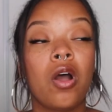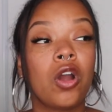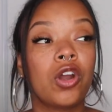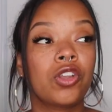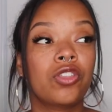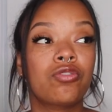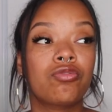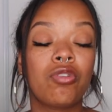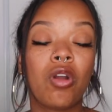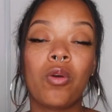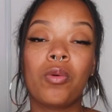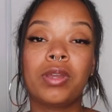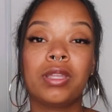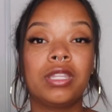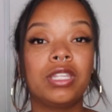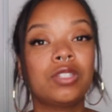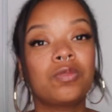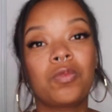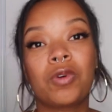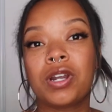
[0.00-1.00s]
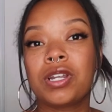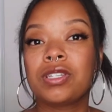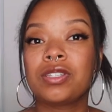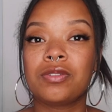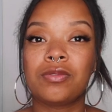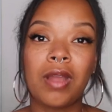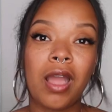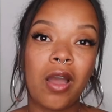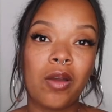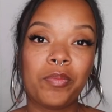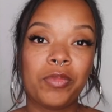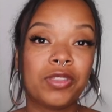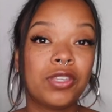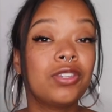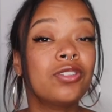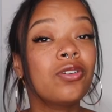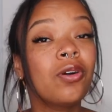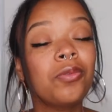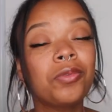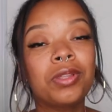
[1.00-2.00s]
are throwing these words around, but they
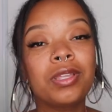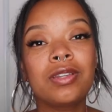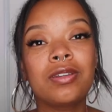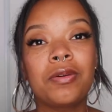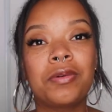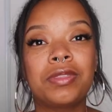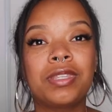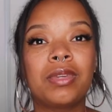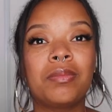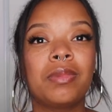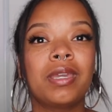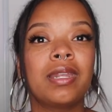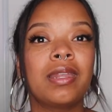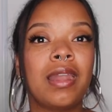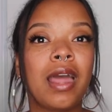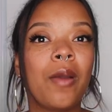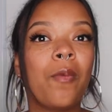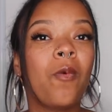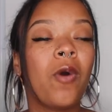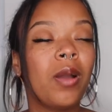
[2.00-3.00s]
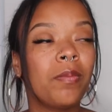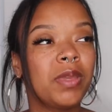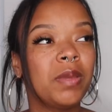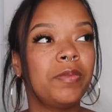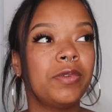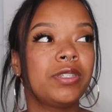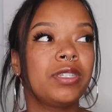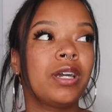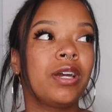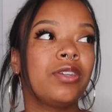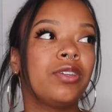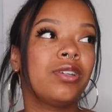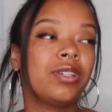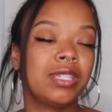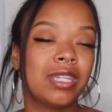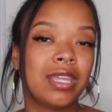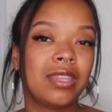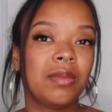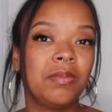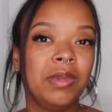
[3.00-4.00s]
don't really know what they mean, and I want people to
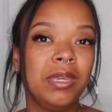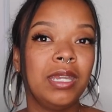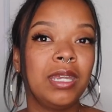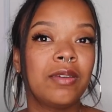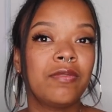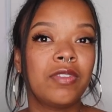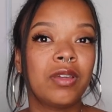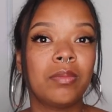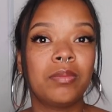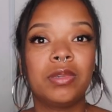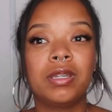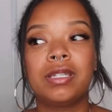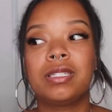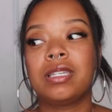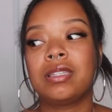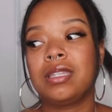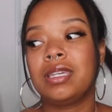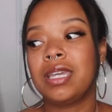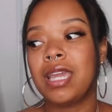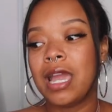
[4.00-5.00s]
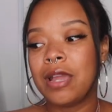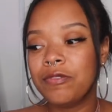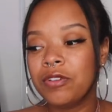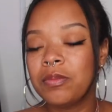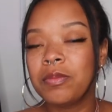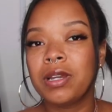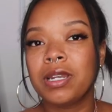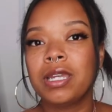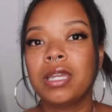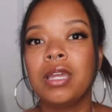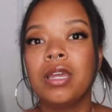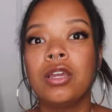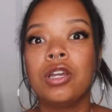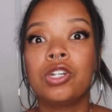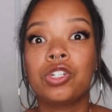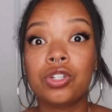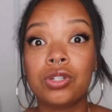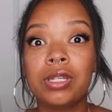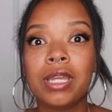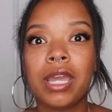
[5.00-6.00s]
understand the meaning of them, because I think everybody
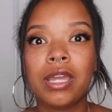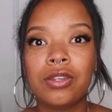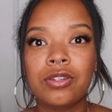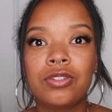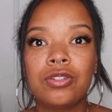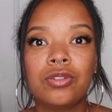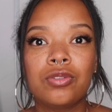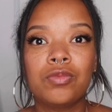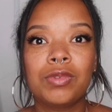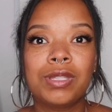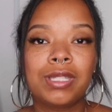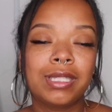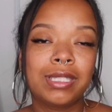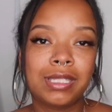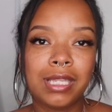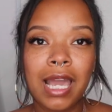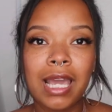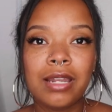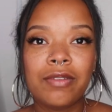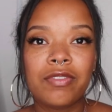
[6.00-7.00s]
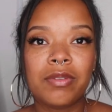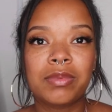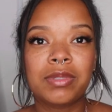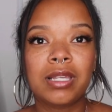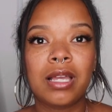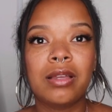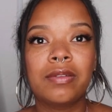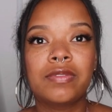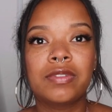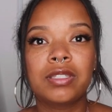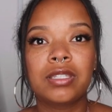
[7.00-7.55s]
should get in tune with this side of themselves.